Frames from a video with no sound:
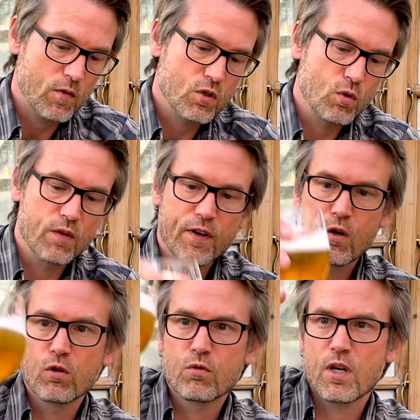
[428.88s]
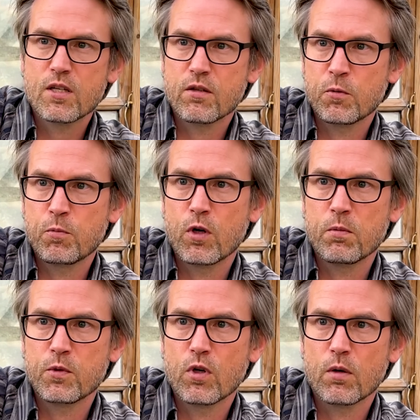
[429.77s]
So if I cold crash it, it would
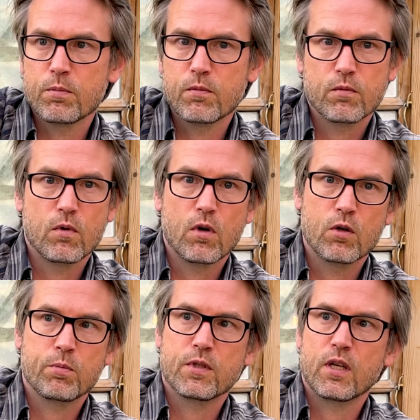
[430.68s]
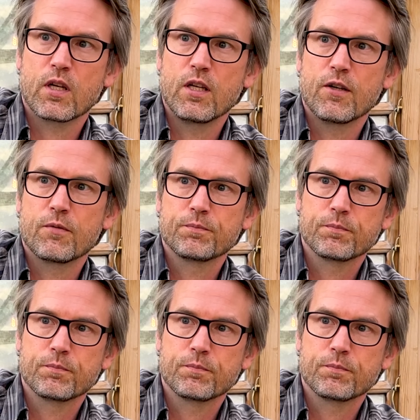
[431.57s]
probably drop 100% clear.